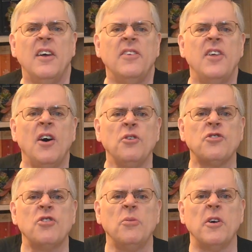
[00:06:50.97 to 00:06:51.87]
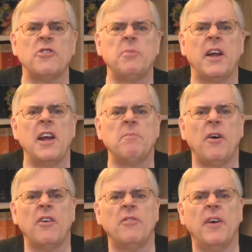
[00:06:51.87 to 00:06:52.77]
Those two words became
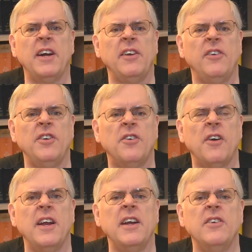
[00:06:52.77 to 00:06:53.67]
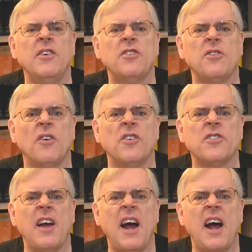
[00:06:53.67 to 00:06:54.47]
part of regular Ukrainian discourse